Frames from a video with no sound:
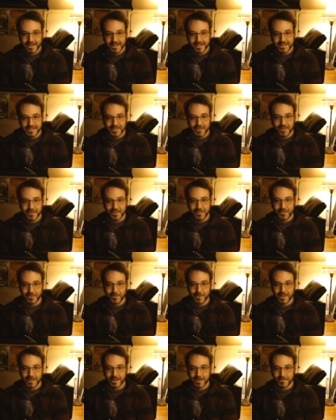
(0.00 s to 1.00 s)
He's talking
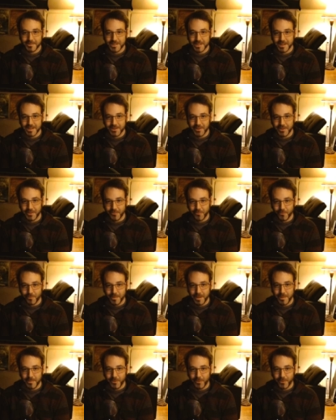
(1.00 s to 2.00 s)
to me like I'm saying
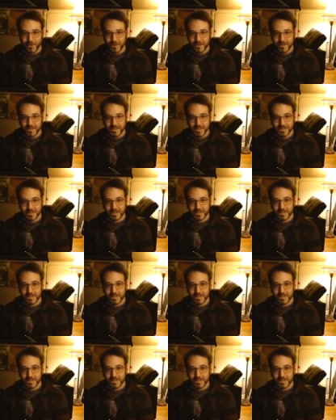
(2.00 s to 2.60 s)
people words.